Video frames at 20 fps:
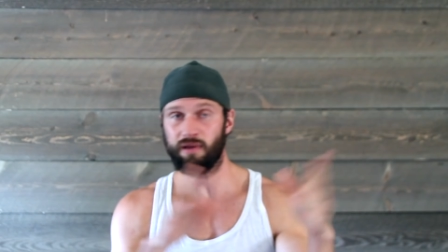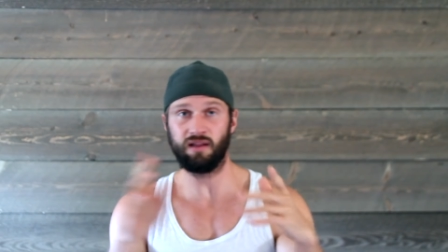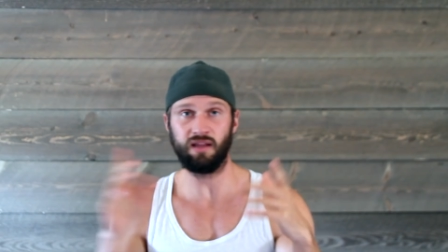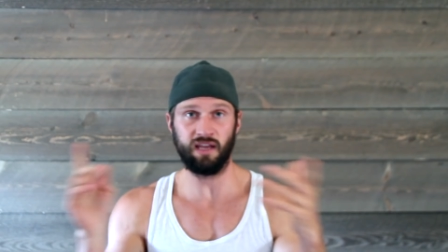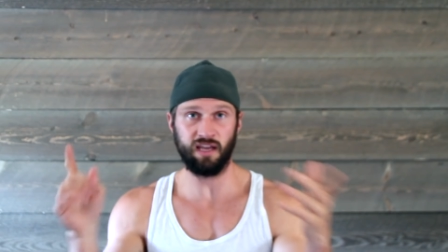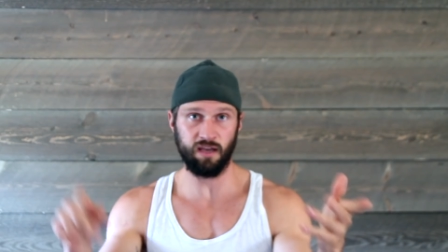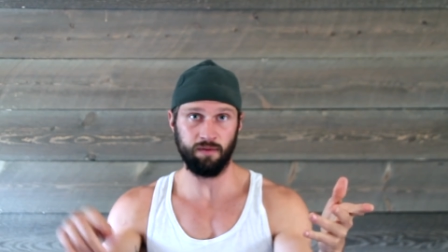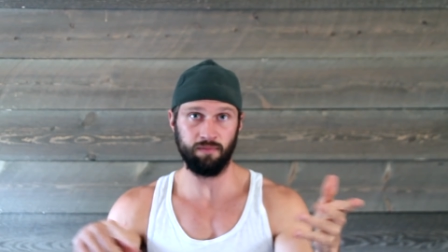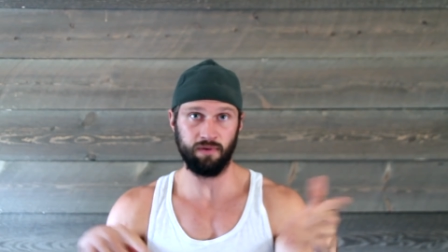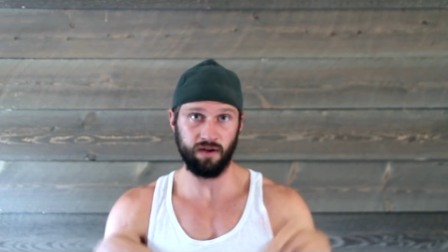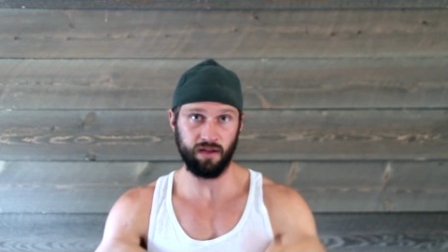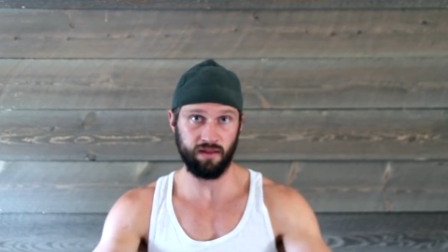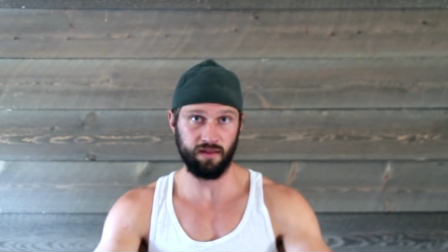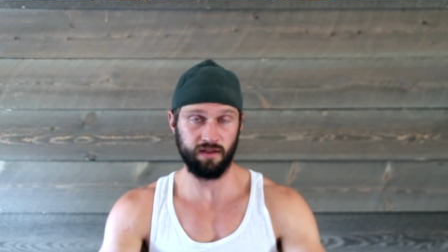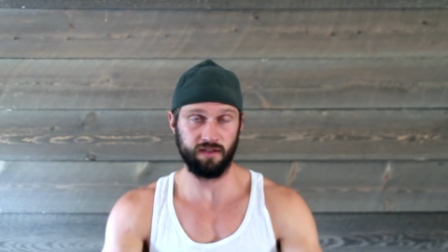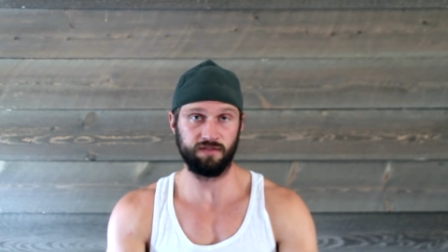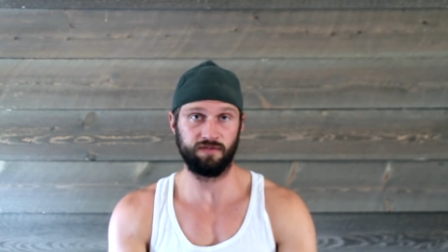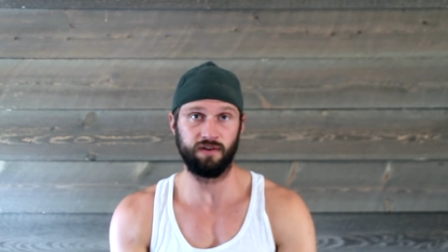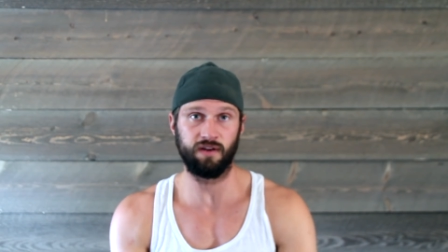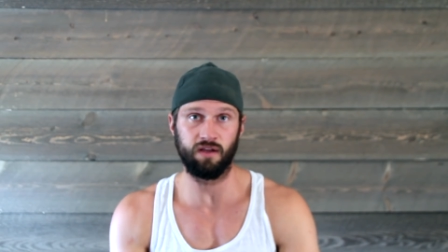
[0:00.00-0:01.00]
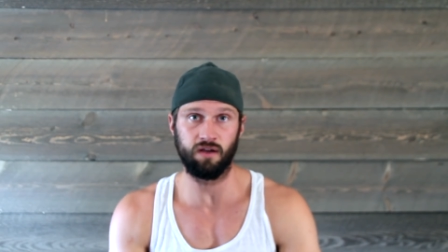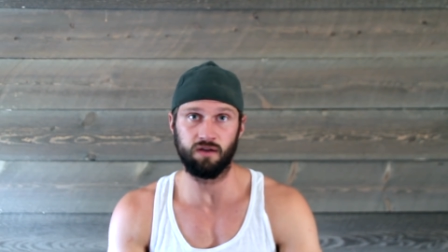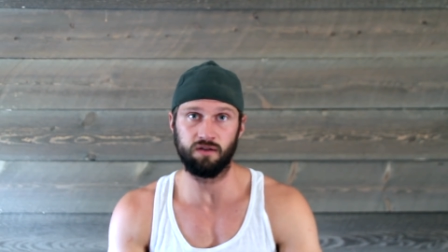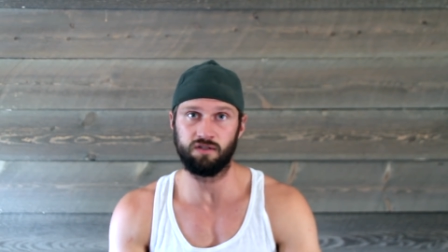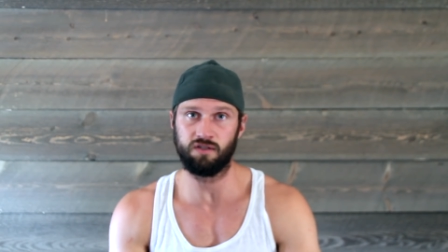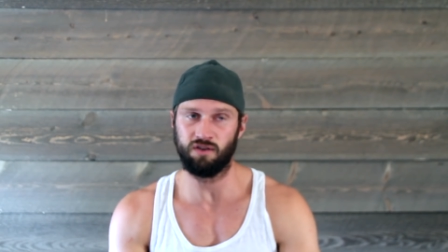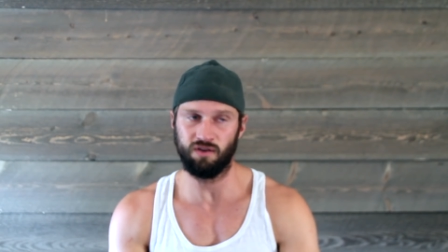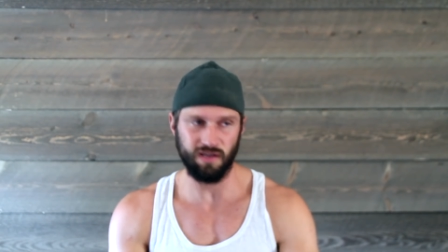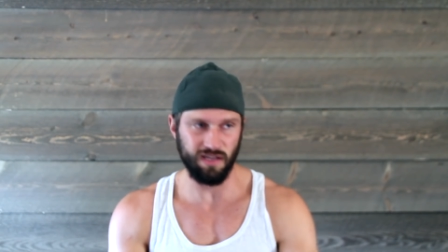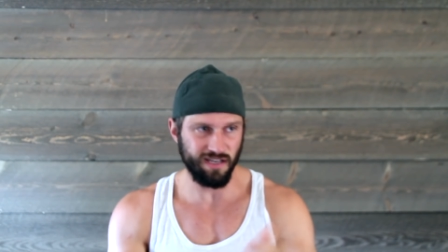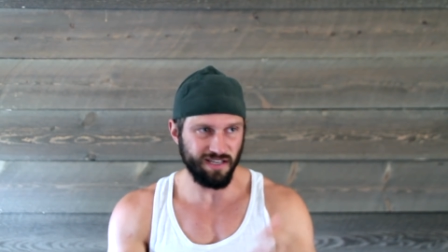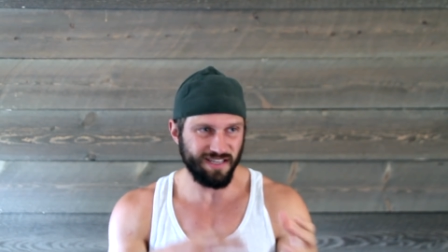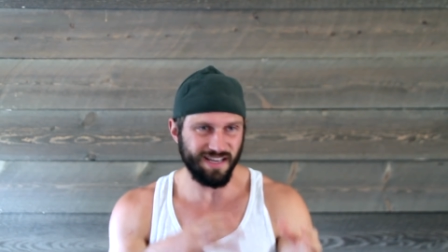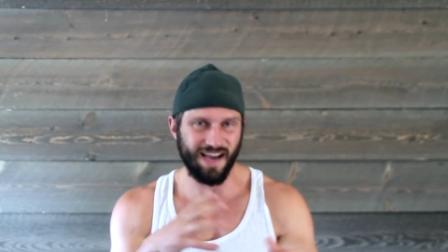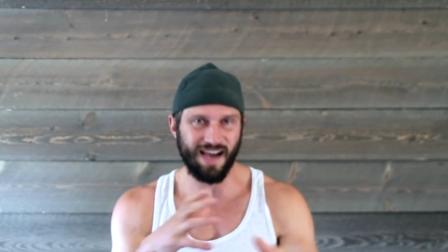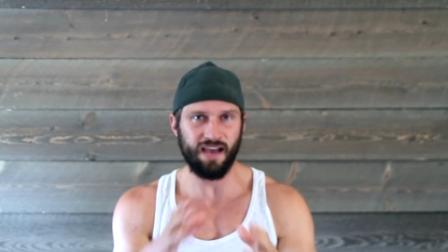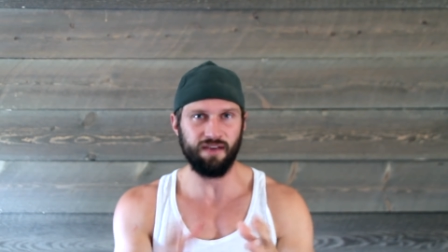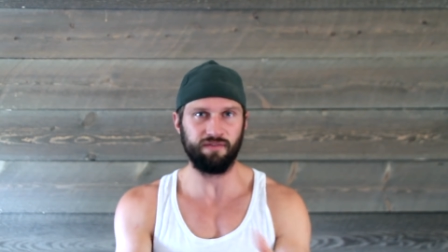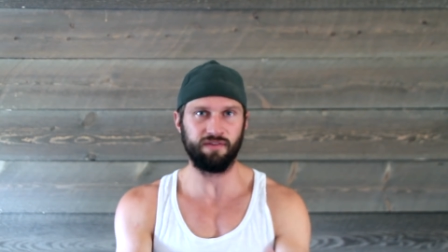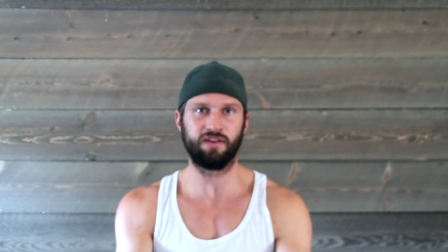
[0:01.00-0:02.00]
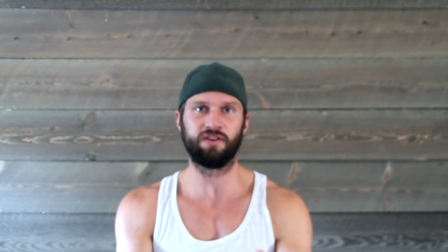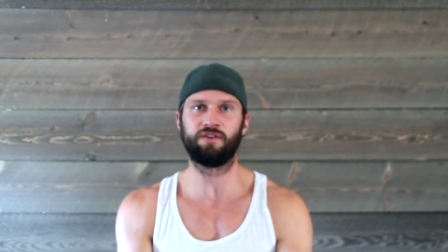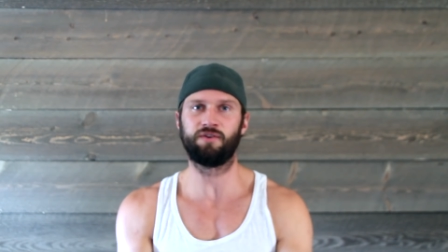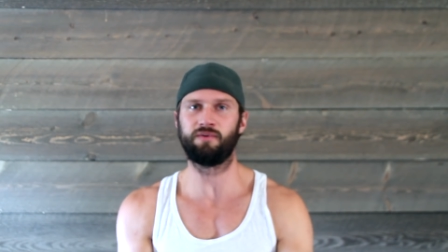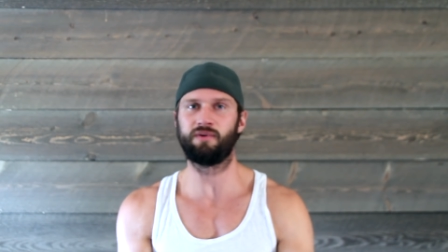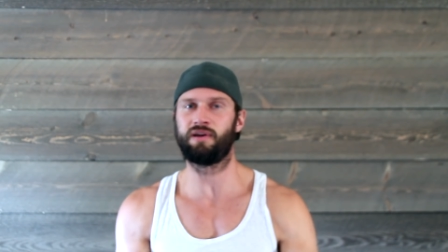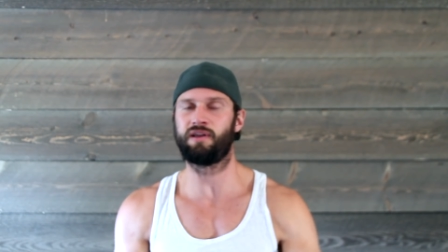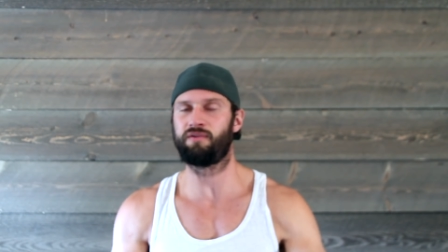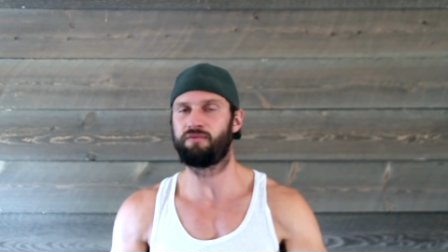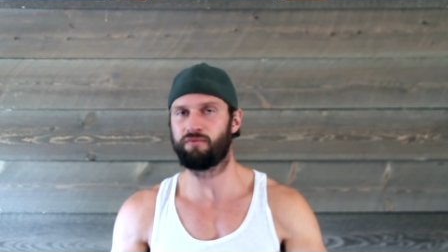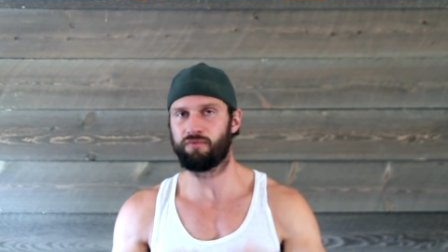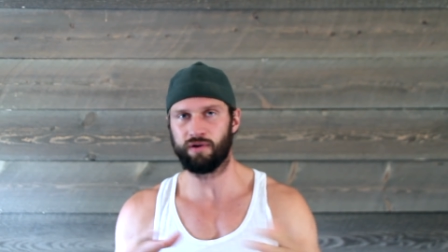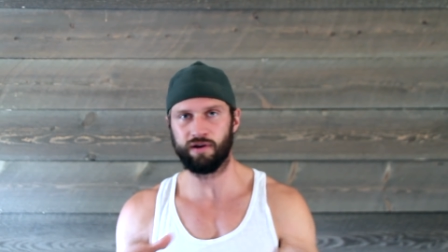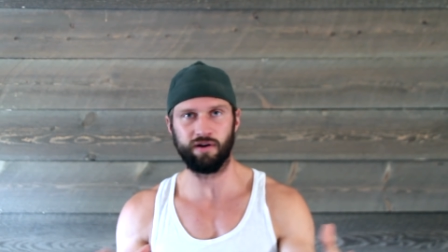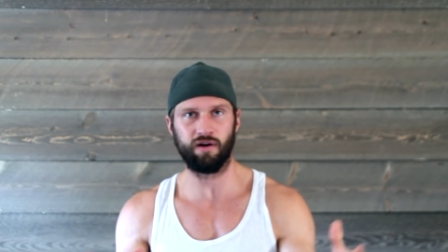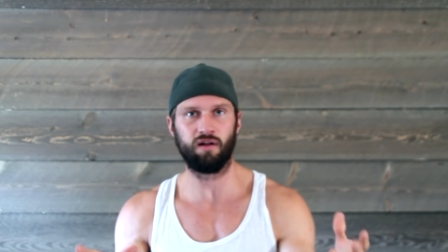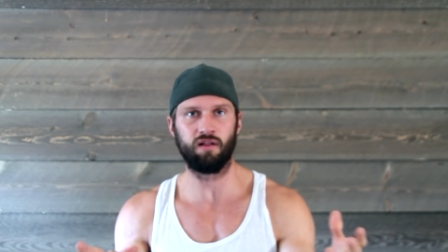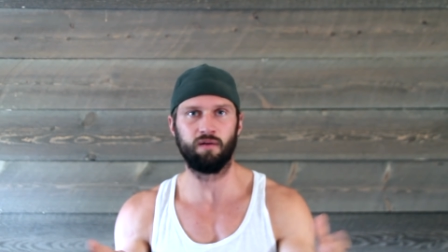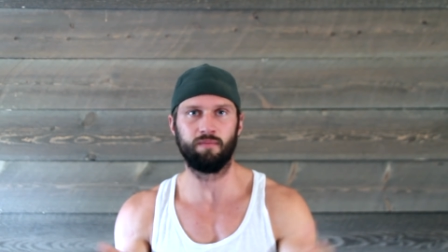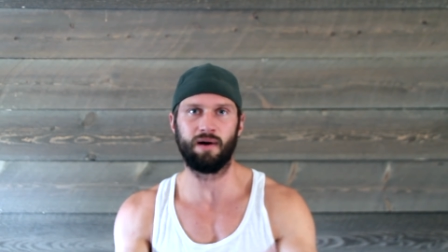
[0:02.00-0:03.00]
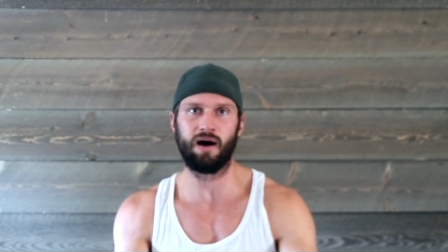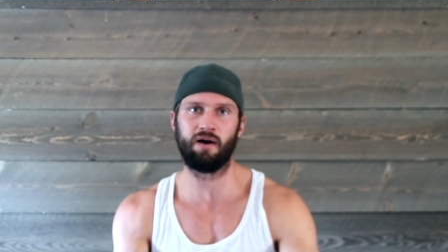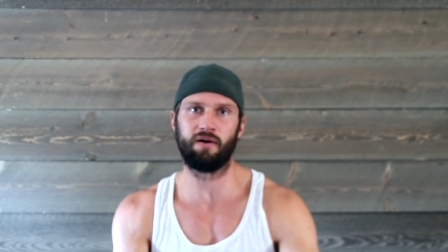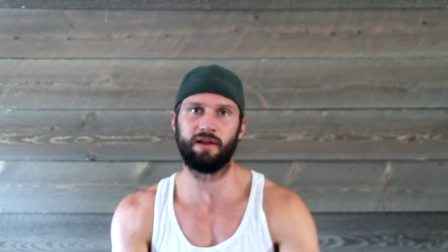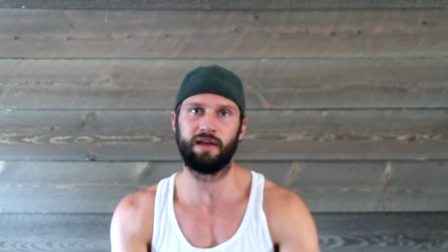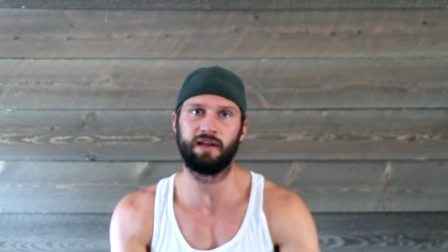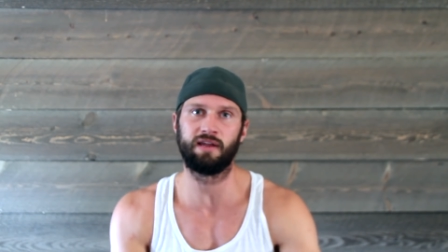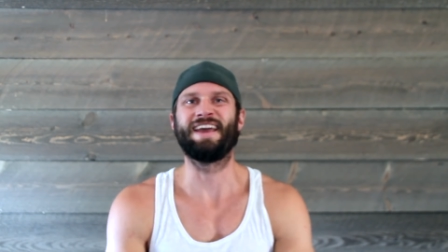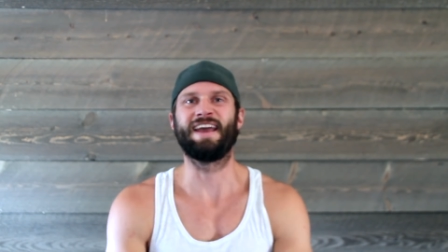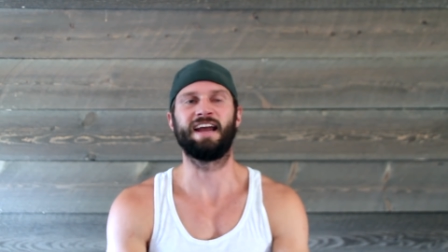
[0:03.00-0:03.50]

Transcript: linking beneath this video so you can dive into it and read all about it,